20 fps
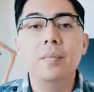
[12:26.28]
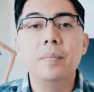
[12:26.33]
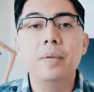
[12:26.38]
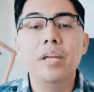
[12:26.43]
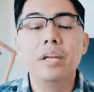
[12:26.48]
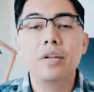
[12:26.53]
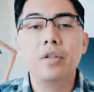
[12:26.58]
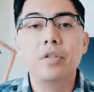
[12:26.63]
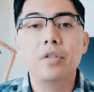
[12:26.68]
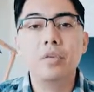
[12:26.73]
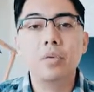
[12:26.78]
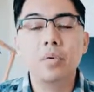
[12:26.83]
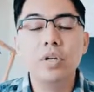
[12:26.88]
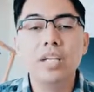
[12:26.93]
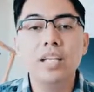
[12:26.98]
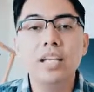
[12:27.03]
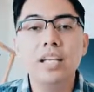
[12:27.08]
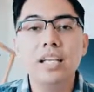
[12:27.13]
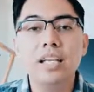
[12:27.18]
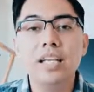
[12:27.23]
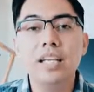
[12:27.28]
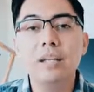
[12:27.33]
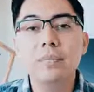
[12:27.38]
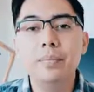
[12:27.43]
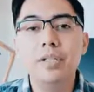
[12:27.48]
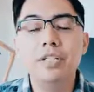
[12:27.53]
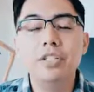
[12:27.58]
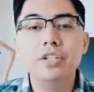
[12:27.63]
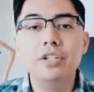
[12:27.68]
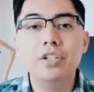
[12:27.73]
make a 3D
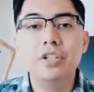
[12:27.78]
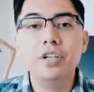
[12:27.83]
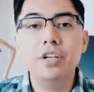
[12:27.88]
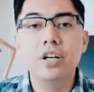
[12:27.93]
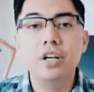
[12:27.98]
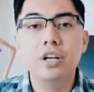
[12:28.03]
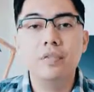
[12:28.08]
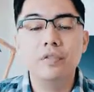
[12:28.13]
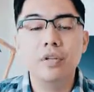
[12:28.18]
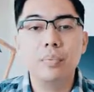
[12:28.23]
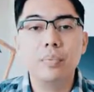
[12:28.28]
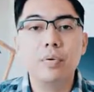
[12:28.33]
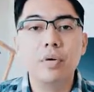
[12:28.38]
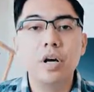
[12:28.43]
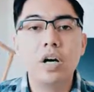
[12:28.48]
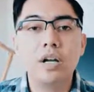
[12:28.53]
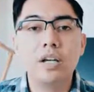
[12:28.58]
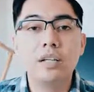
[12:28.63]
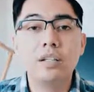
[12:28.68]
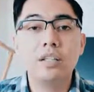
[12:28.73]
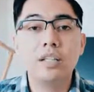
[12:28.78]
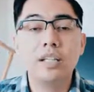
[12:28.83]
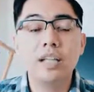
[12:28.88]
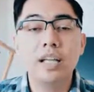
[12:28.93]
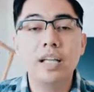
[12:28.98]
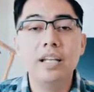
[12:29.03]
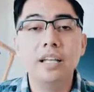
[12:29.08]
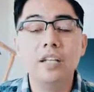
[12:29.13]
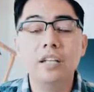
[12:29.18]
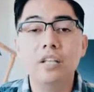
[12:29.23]
image of your product
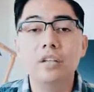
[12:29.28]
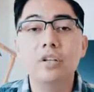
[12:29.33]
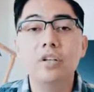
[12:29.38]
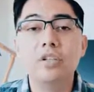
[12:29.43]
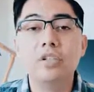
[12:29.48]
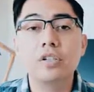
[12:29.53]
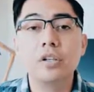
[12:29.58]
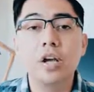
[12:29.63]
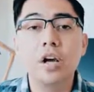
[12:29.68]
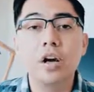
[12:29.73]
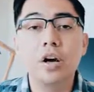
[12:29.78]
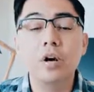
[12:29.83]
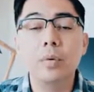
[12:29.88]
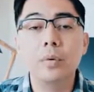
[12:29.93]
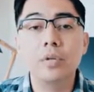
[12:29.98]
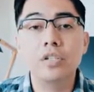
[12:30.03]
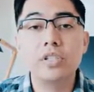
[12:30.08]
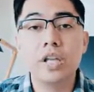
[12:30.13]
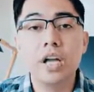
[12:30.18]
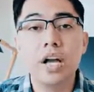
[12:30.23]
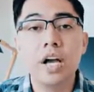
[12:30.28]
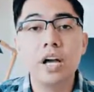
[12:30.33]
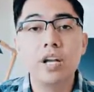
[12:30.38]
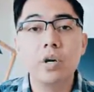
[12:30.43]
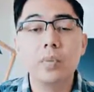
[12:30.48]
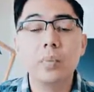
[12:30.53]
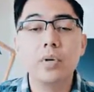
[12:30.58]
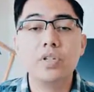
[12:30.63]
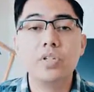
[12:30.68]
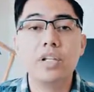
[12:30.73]
and it looks almost
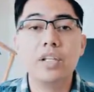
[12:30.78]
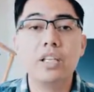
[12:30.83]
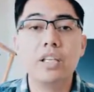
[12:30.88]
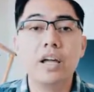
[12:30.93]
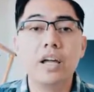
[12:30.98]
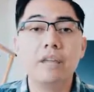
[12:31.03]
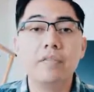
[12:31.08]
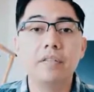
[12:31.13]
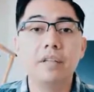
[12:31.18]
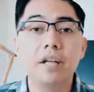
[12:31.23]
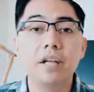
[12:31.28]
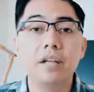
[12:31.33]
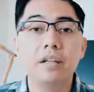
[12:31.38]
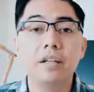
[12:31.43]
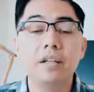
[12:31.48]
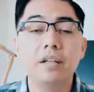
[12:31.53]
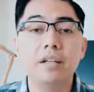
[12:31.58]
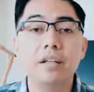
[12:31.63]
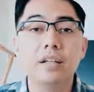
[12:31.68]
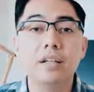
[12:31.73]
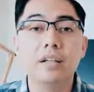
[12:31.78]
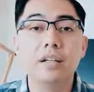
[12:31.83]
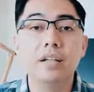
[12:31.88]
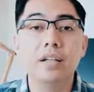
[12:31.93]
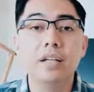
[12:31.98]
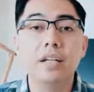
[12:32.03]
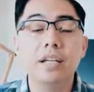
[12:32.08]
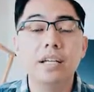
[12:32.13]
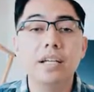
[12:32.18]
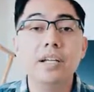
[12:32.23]
100% lifelike.
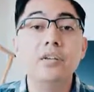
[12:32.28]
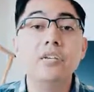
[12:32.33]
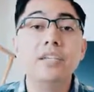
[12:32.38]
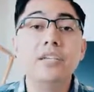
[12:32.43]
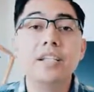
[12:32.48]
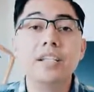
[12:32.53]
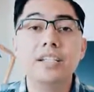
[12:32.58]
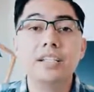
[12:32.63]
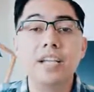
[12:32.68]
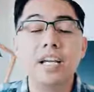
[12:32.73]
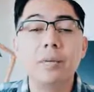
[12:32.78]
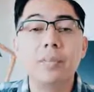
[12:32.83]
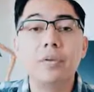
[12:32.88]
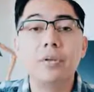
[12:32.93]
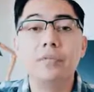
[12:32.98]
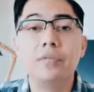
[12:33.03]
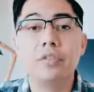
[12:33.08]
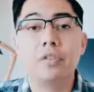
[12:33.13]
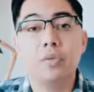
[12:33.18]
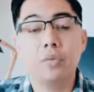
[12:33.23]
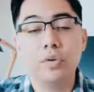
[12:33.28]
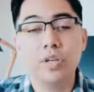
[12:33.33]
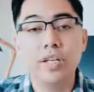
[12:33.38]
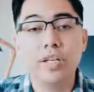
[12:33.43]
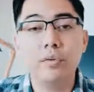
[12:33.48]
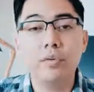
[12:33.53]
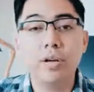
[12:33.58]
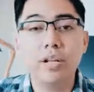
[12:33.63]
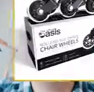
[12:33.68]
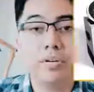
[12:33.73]
Here's an example of a
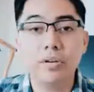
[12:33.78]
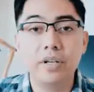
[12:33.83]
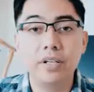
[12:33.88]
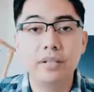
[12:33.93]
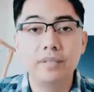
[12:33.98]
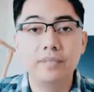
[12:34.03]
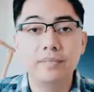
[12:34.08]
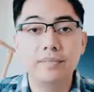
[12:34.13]
3D rendering.